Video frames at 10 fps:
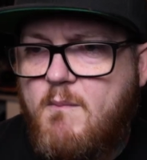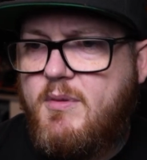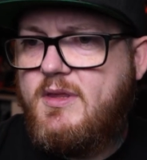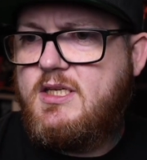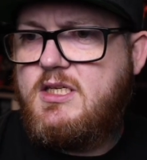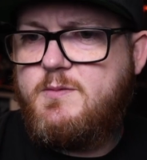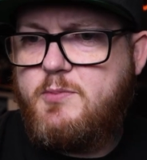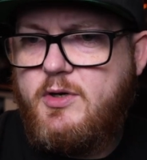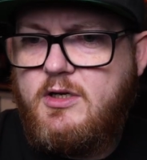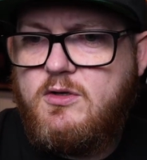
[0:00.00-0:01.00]
But this is
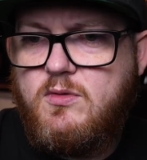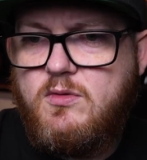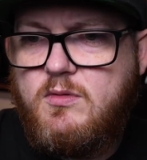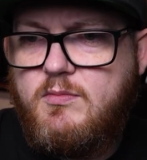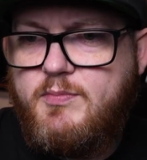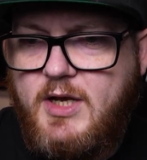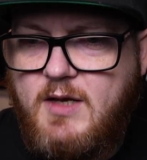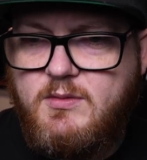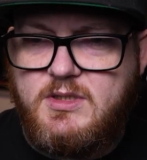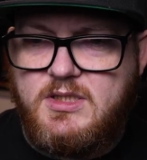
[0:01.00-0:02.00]
pretty cool, being
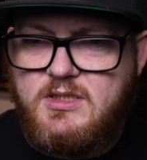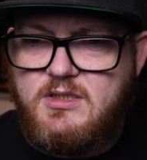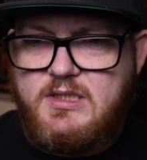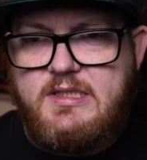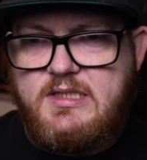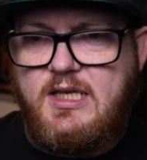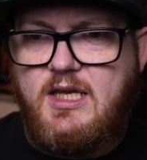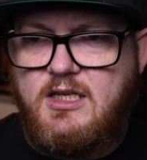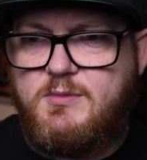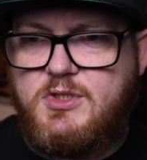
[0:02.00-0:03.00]
able to see
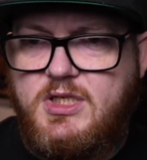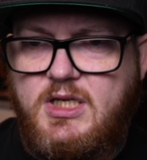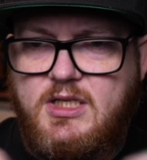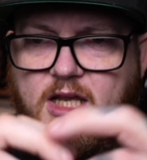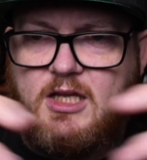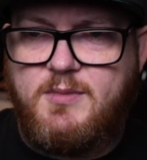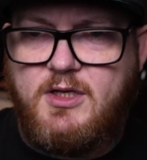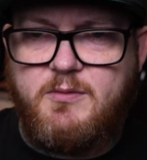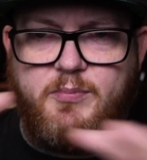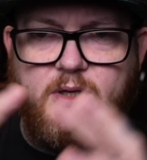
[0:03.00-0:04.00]
in a machine that could be
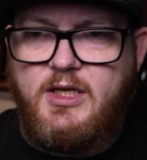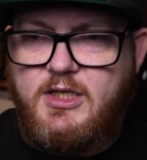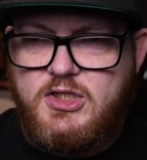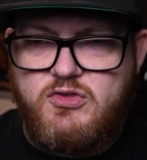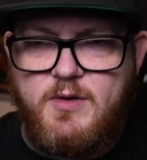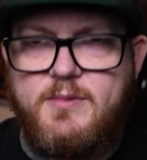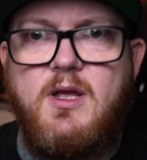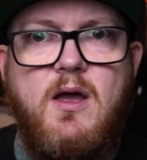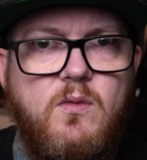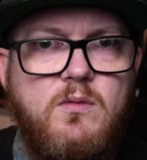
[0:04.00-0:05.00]
completely stripped
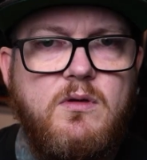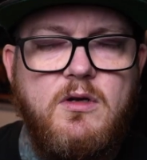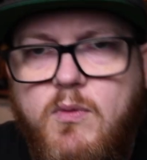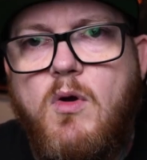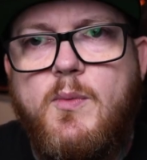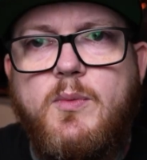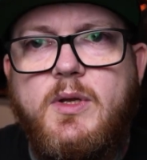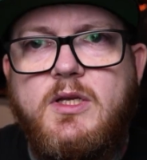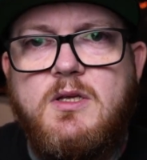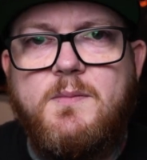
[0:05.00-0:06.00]
down.
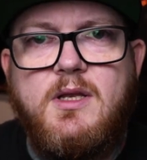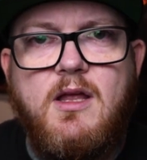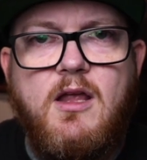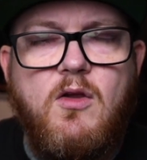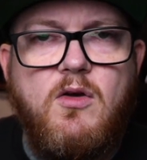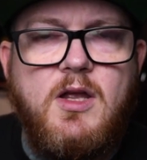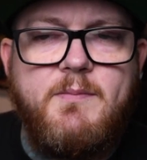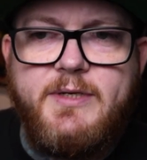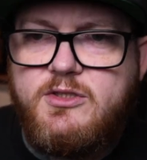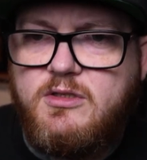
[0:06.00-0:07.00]
Probably something that a lot of
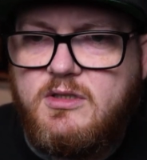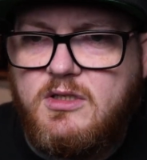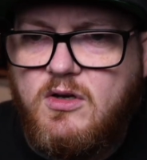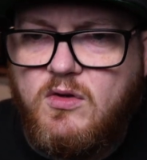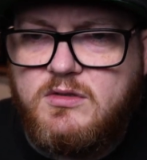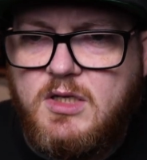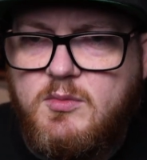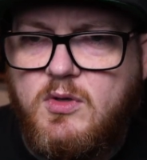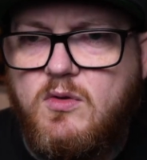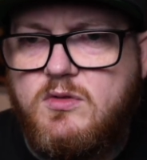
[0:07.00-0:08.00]
companies should have done a long time ago.